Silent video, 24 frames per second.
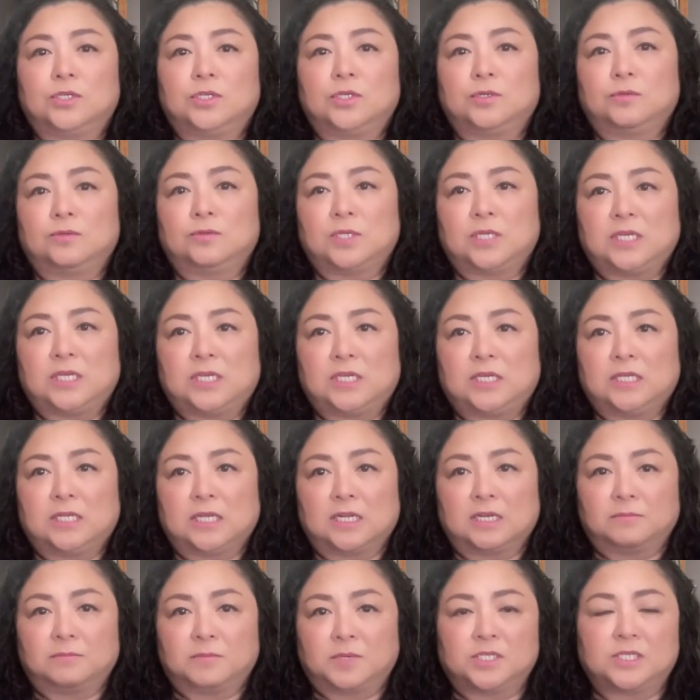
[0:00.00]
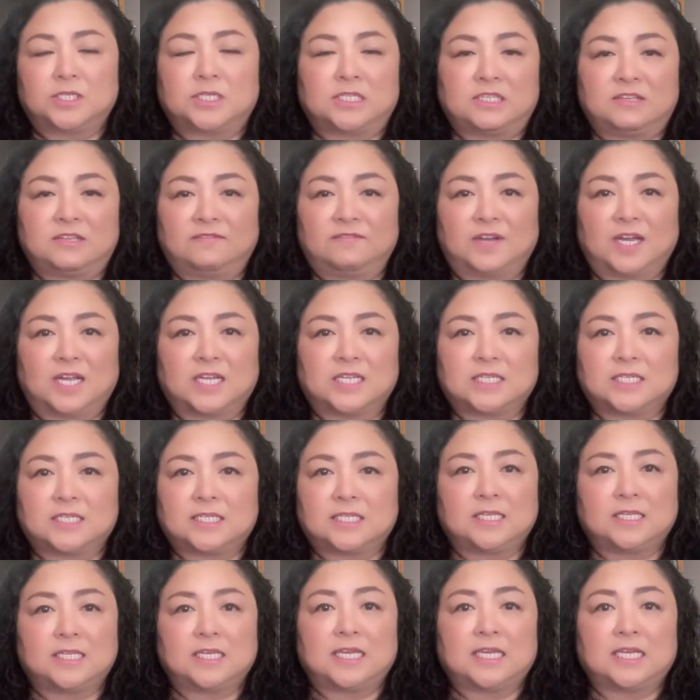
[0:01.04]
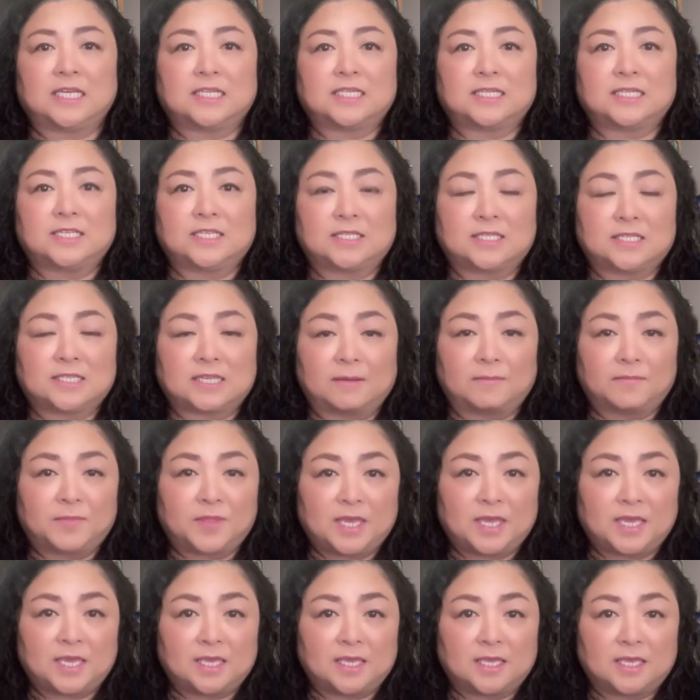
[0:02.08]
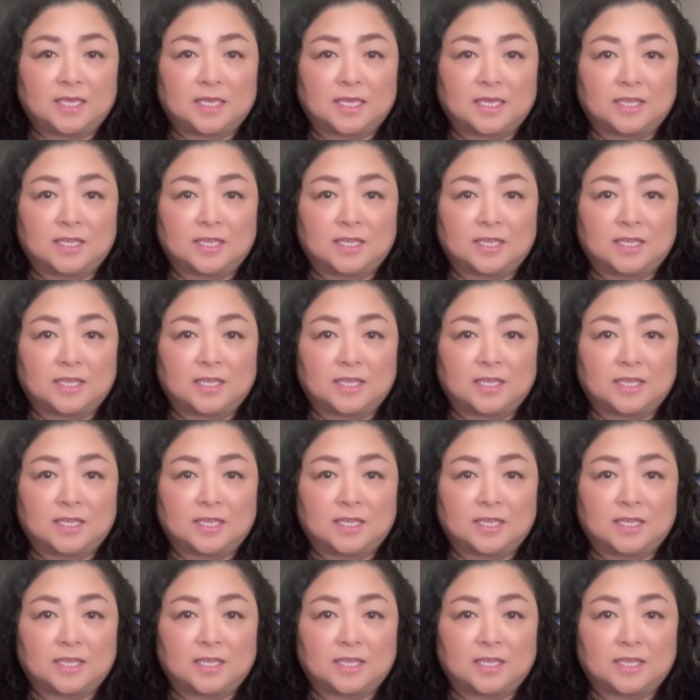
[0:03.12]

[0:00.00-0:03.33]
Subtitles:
you need an emergency fund just in case something,